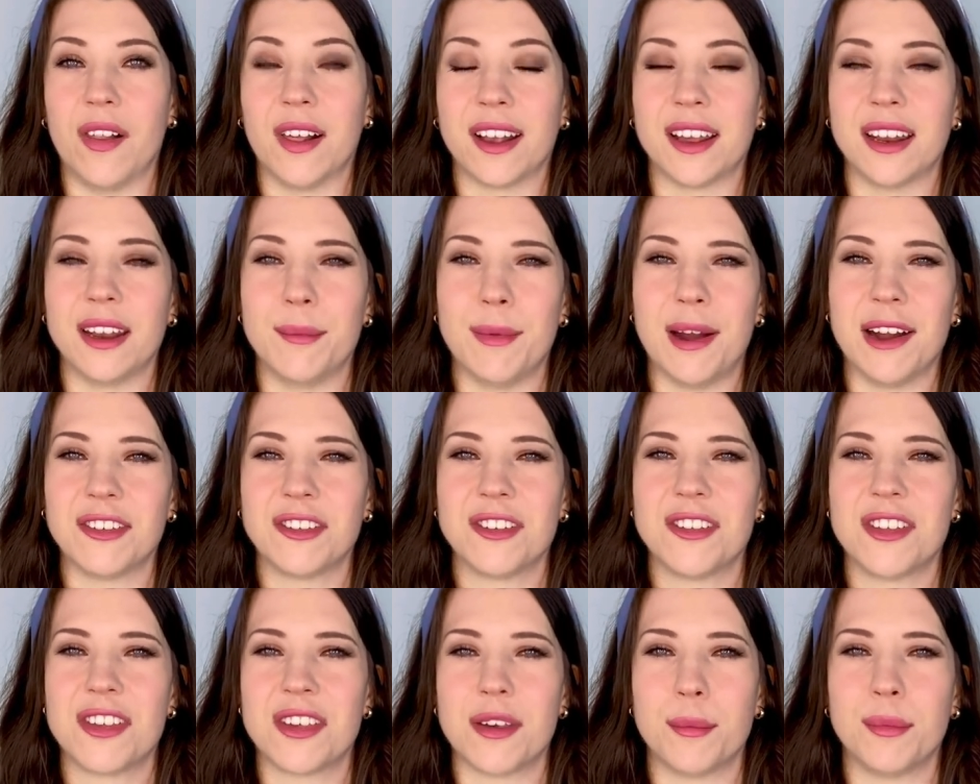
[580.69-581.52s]
I can
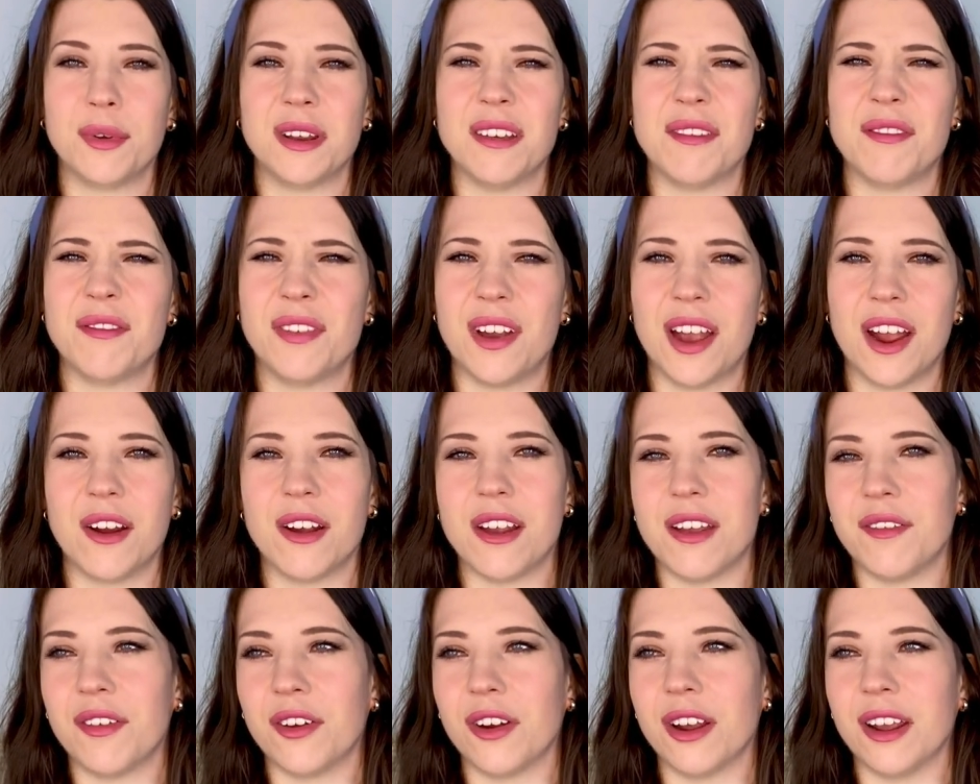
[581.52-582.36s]
imagine somebody
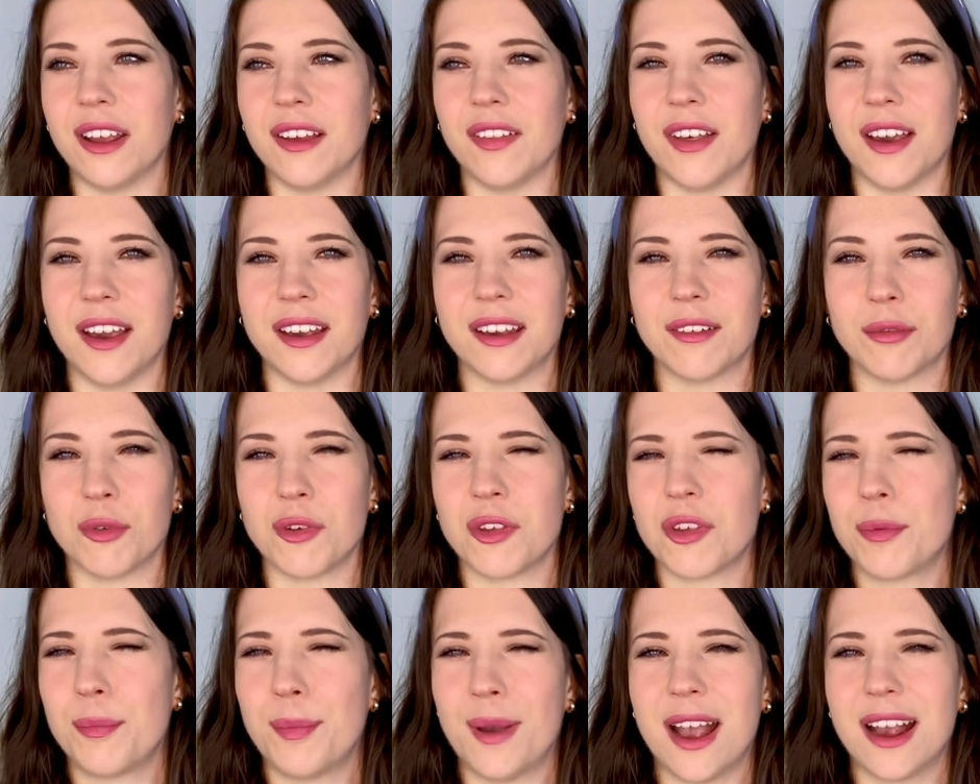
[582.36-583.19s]
very, very like
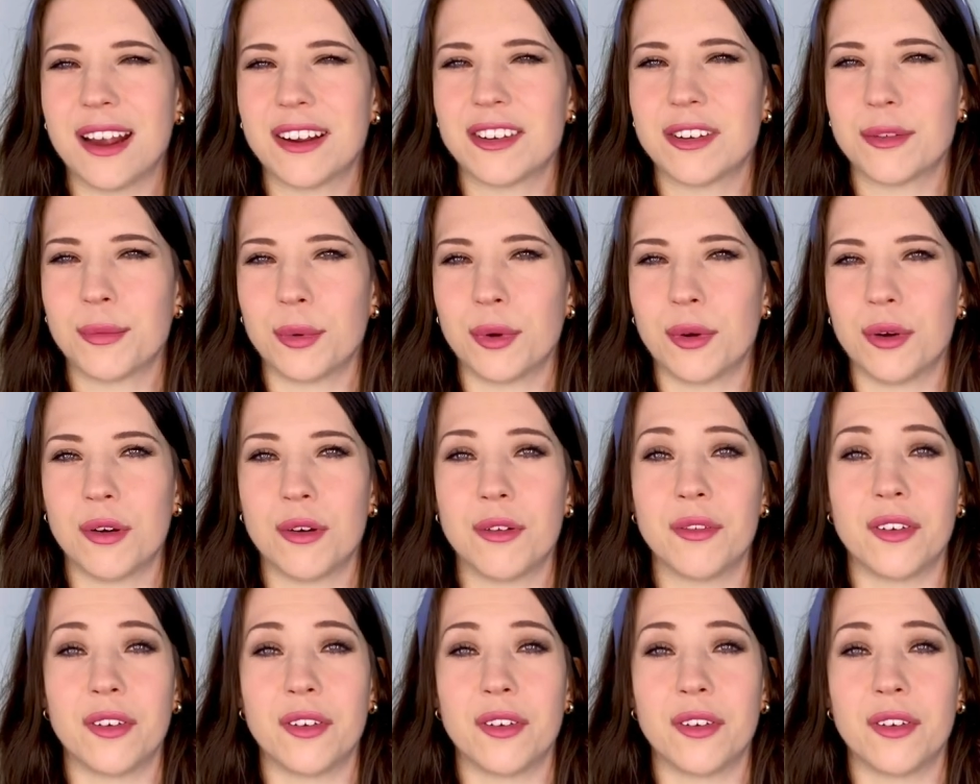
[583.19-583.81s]
respectable,